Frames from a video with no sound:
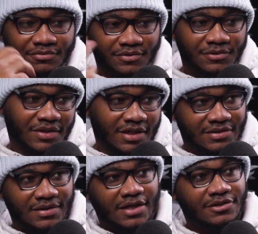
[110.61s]
before we get
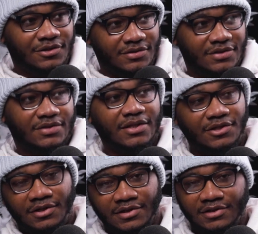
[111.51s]
into that, just to let
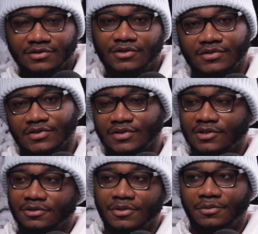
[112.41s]
the audience know just a
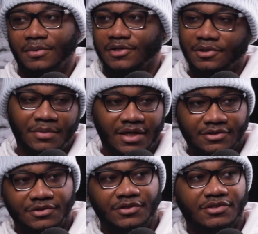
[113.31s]
little bit about your
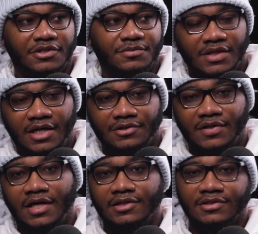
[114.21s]
backstory in terms of how you
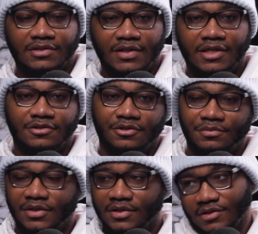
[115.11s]
got into like
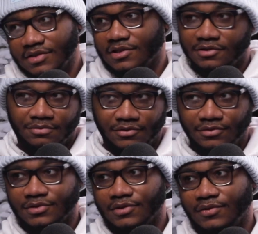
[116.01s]
being an executive
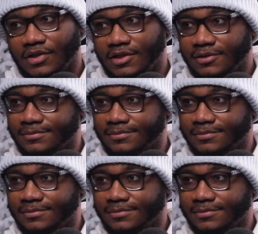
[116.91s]
producer and whatnot.